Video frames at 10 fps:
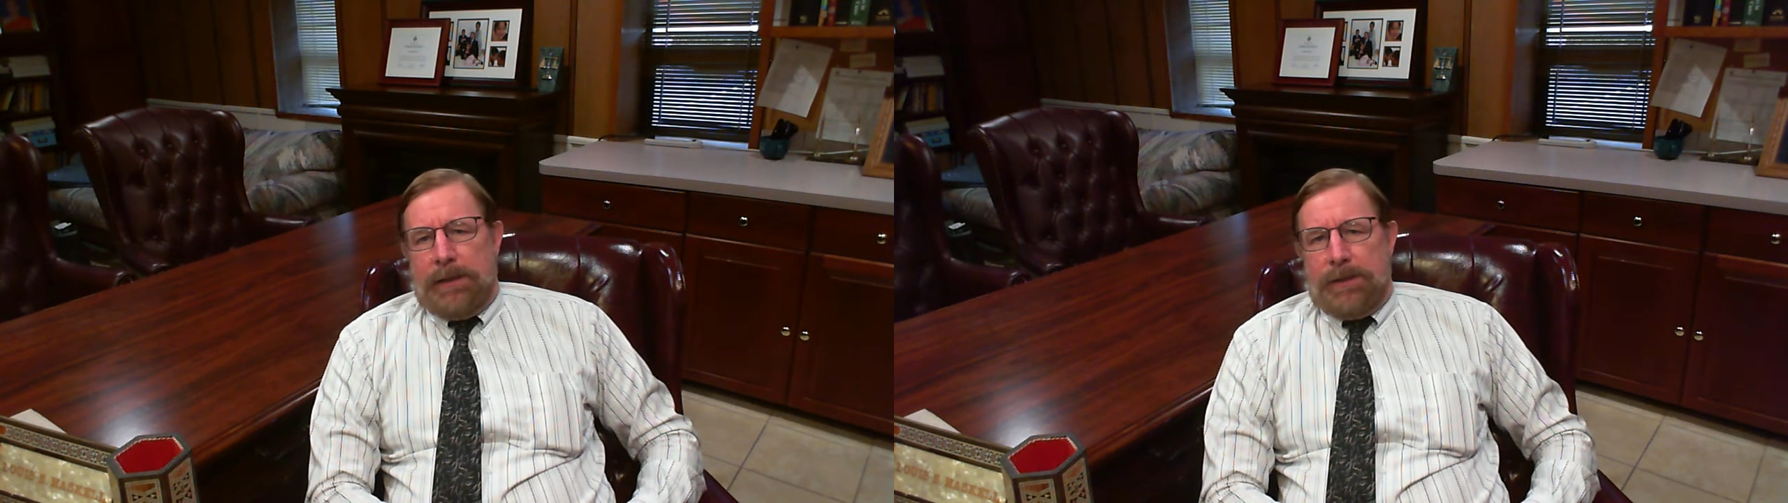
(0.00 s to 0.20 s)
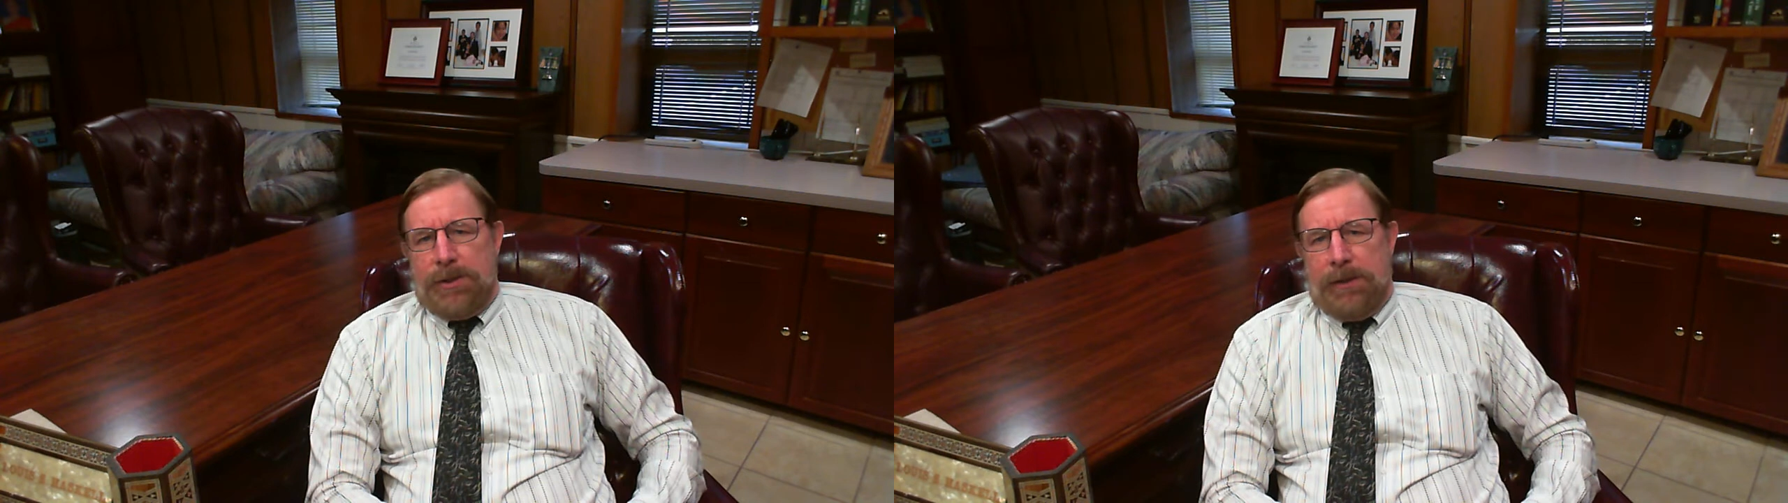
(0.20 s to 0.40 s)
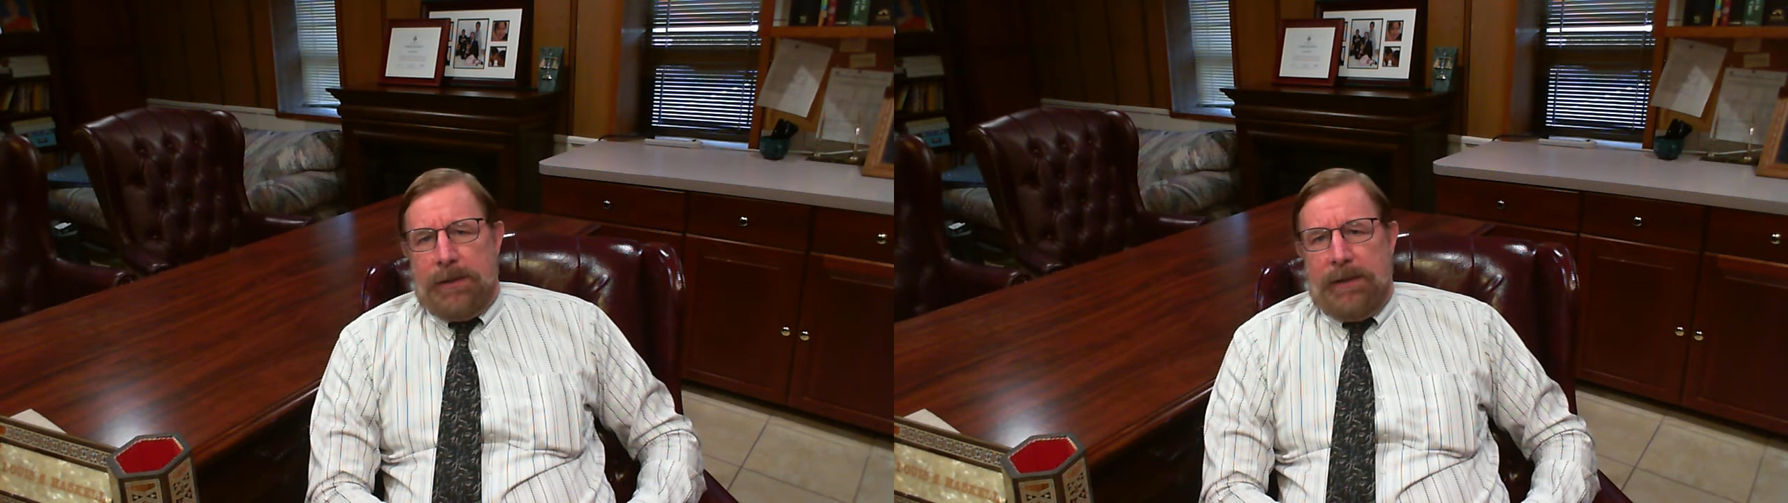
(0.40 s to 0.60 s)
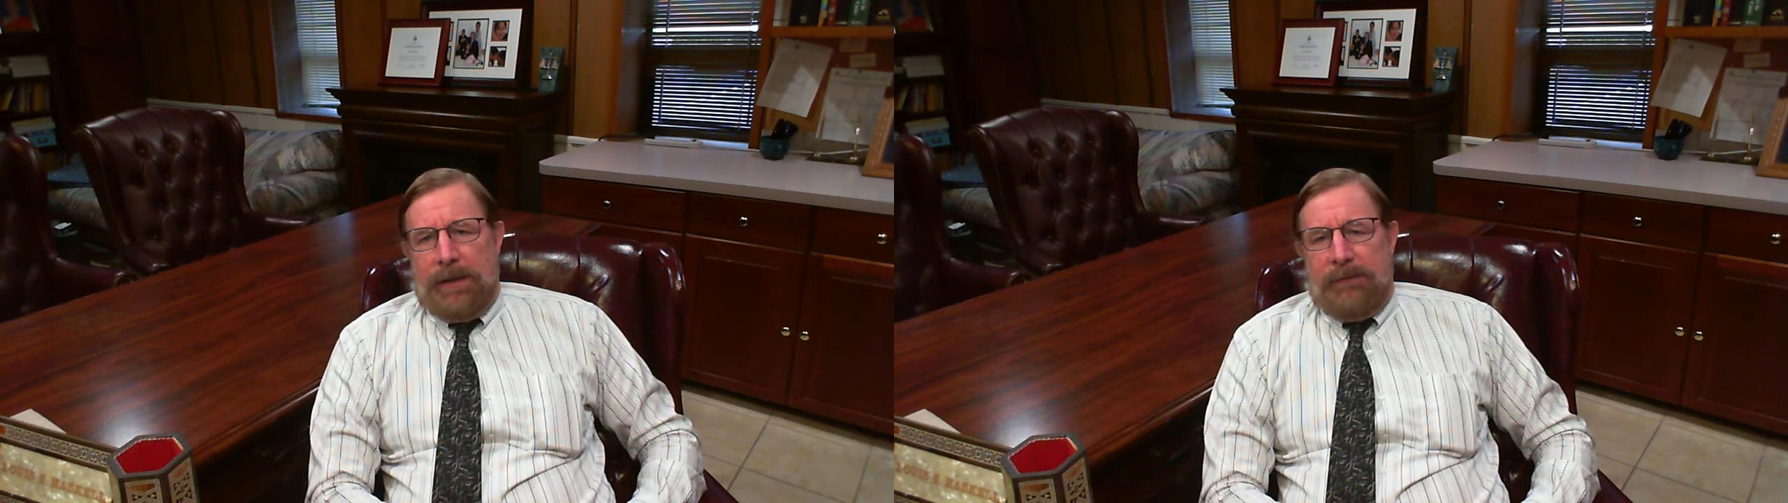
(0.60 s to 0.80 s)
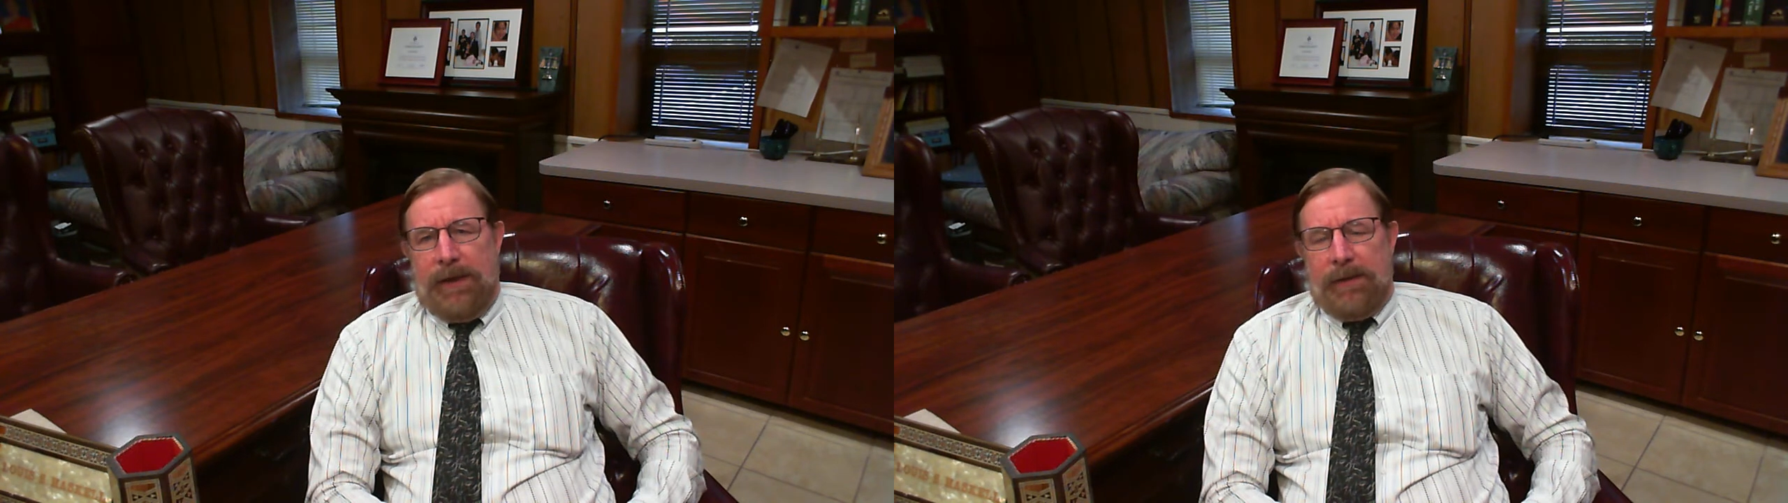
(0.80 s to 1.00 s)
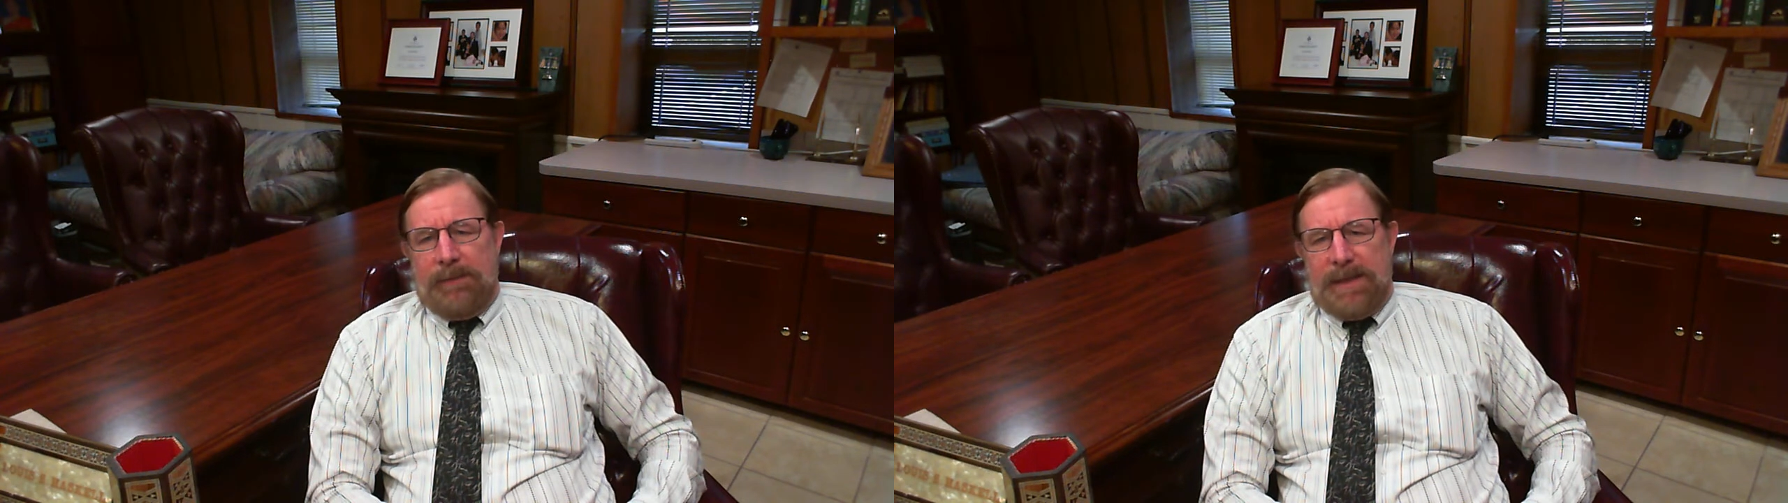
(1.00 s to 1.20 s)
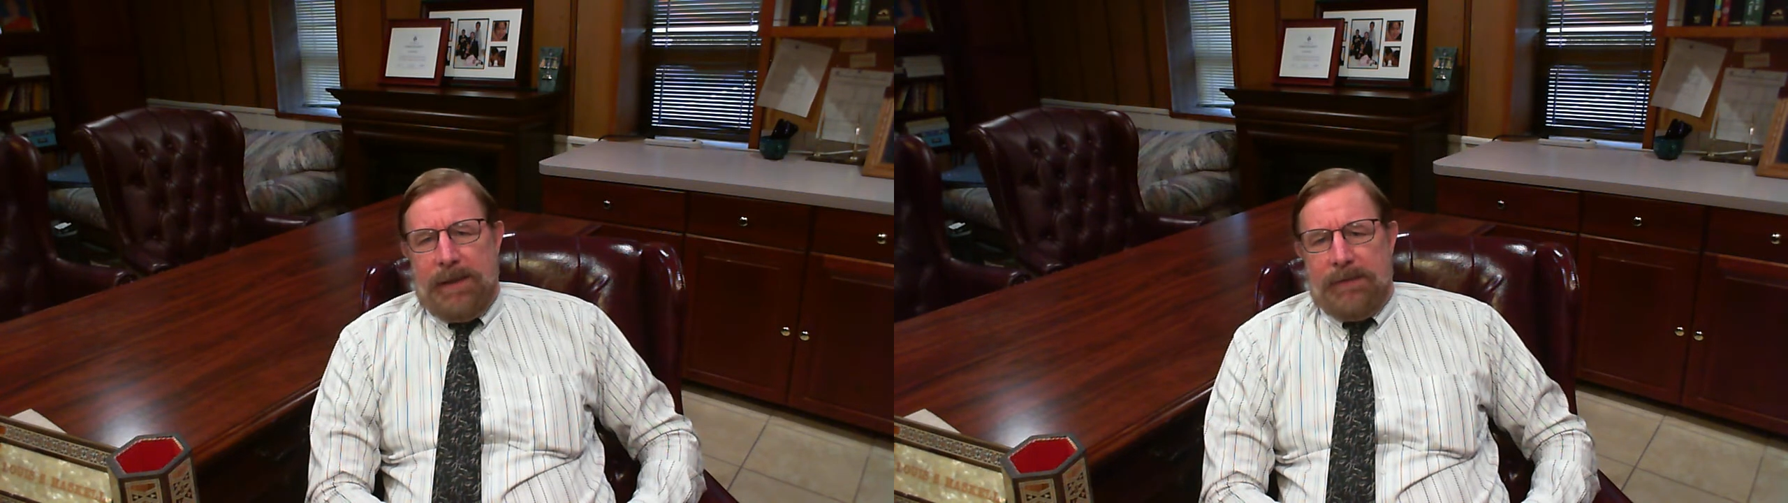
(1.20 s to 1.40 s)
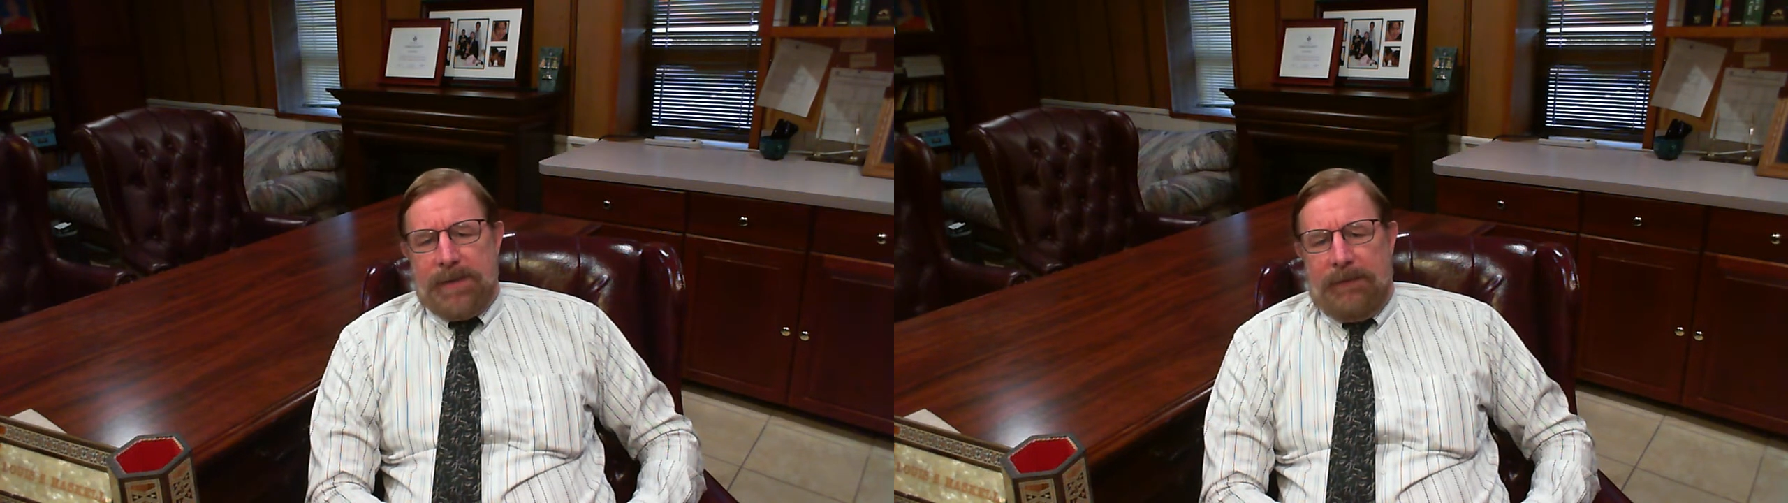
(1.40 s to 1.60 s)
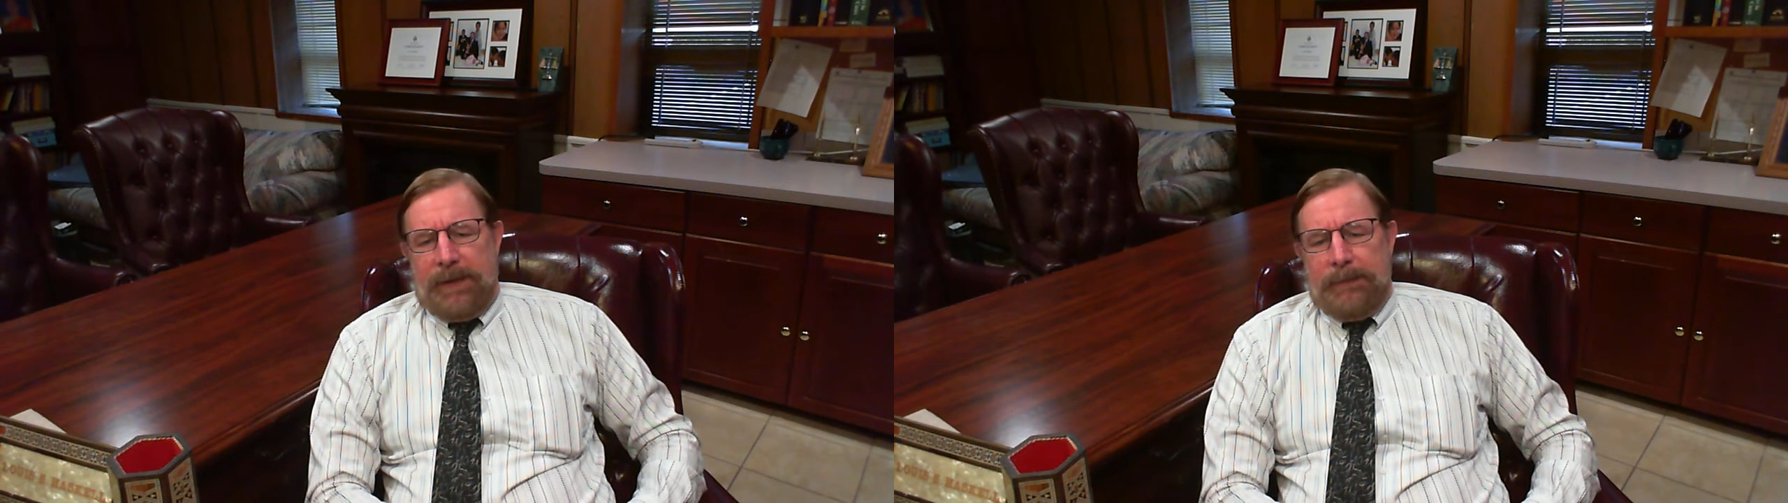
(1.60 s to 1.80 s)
should avail themselves of it.